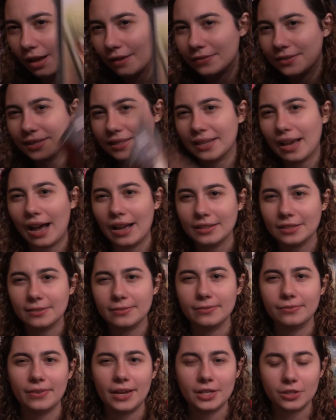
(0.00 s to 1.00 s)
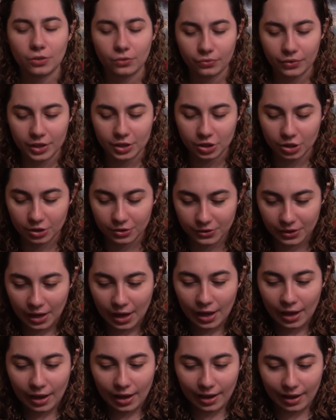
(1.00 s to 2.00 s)
love Scott's facial features.
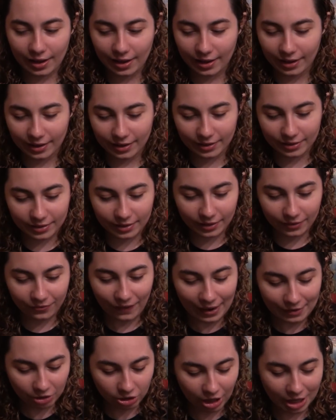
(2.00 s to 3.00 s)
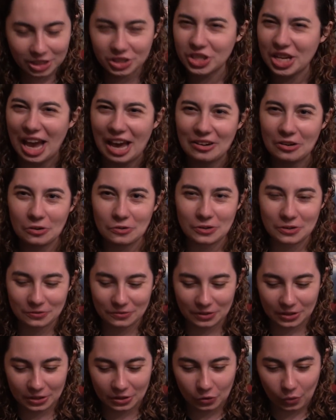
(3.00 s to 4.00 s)
Uh, the 5 o'clock shadow
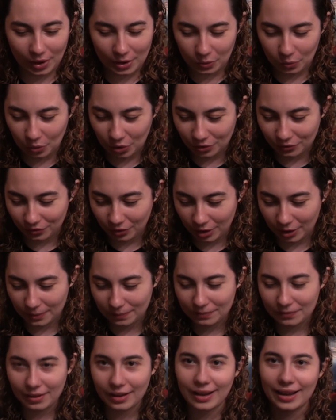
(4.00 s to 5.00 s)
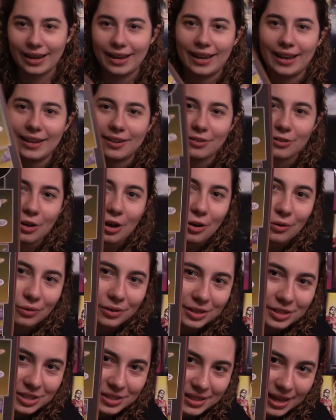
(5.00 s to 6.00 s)
didn't really quite work for him. Uh, I don't
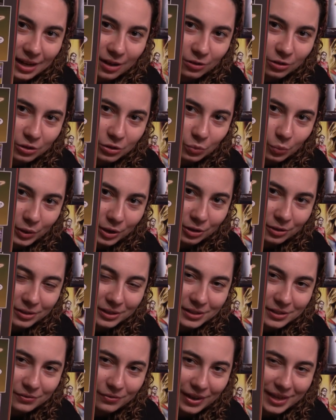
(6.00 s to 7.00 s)
know. It just kind of looked weird, his